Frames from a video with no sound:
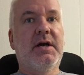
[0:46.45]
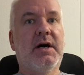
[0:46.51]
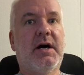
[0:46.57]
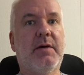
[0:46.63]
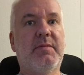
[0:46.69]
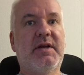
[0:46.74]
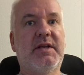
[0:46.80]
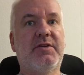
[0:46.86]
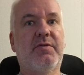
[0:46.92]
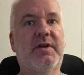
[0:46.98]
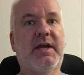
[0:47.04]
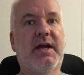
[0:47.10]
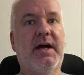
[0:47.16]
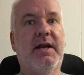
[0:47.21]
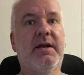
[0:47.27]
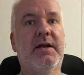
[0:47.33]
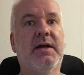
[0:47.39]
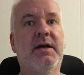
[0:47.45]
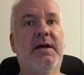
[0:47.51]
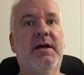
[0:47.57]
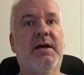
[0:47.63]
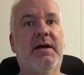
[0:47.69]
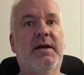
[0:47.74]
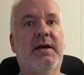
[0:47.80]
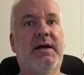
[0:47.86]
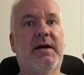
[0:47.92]
I mean, you can
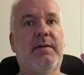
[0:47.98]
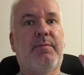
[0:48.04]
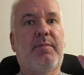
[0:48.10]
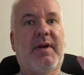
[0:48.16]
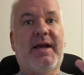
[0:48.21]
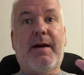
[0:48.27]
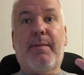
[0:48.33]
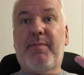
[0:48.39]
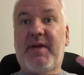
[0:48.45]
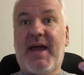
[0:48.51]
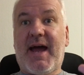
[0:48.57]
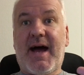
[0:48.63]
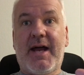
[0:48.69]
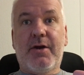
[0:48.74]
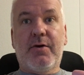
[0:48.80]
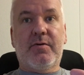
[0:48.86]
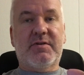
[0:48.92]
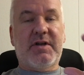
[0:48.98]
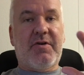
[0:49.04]
play a piano